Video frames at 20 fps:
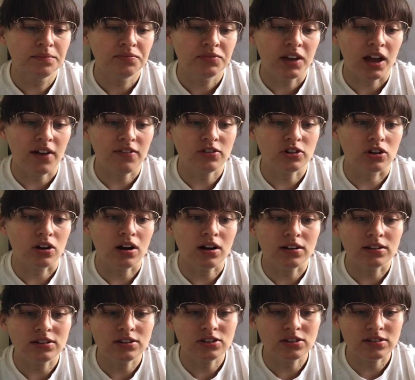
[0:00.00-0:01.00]
After all,
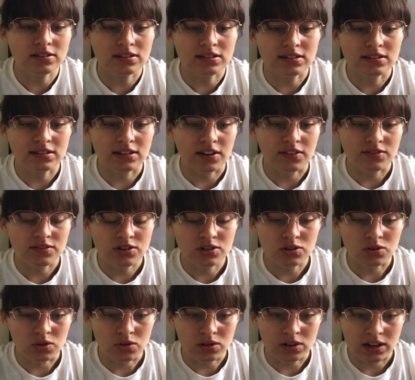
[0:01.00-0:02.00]
it's just a stuffed
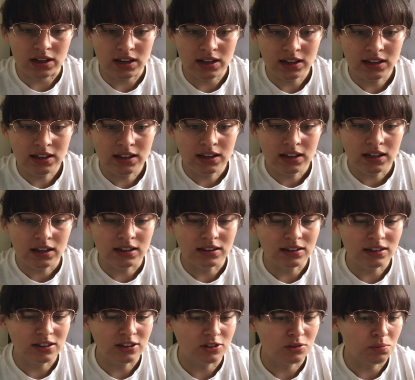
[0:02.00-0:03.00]
toy.
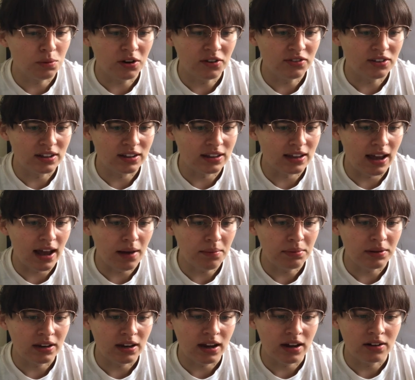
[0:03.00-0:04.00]
Helene is perfectly happy
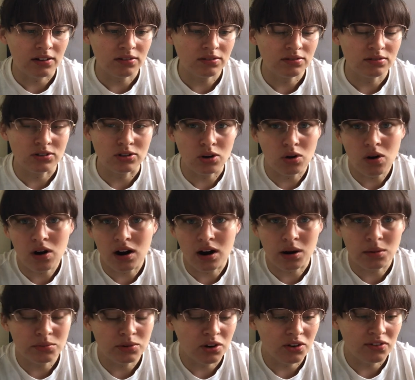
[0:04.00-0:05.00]
now. No
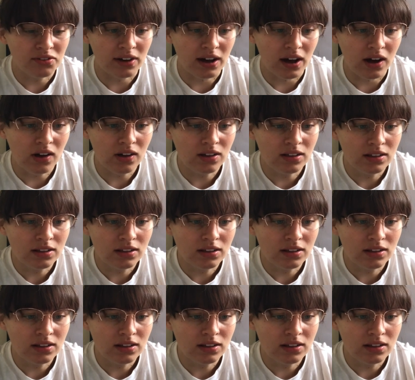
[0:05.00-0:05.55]
harm, no foul.